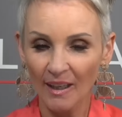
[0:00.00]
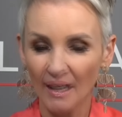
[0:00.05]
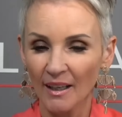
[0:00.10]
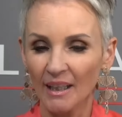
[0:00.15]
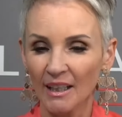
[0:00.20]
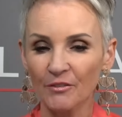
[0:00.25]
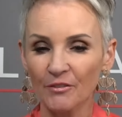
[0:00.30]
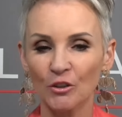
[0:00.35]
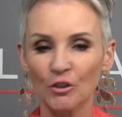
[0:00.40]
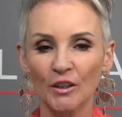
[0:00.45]

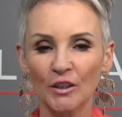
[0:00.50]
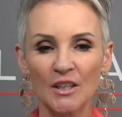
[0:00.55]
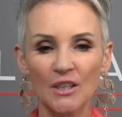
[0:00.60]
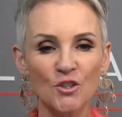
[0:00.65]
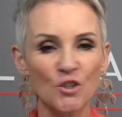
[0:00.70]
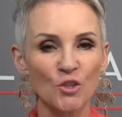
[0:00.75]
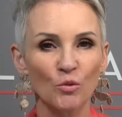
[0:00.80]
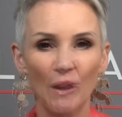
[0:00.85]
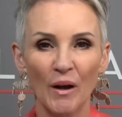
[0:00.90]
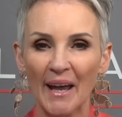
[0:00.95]
if you're looking
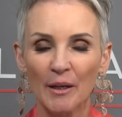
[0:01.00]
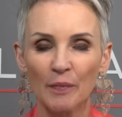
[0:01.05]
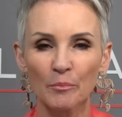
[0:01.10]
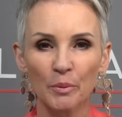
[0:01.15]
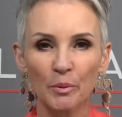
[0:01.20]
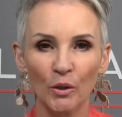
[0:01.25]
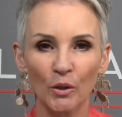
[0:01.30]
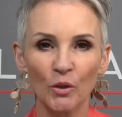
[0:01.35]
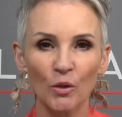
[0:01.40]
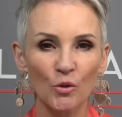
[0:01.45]
to write a
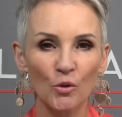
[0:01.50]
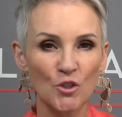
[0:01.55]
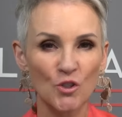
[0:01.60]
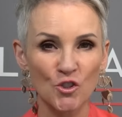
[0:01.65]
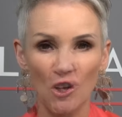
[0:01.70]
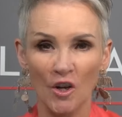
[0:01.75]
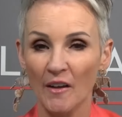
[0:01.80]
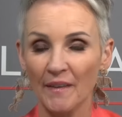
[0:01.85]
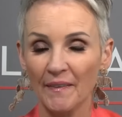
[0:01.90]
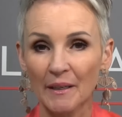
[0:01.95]
book or
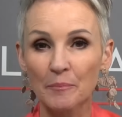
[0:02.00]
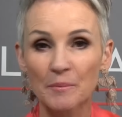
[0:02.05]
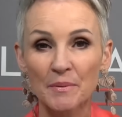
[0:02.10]
start that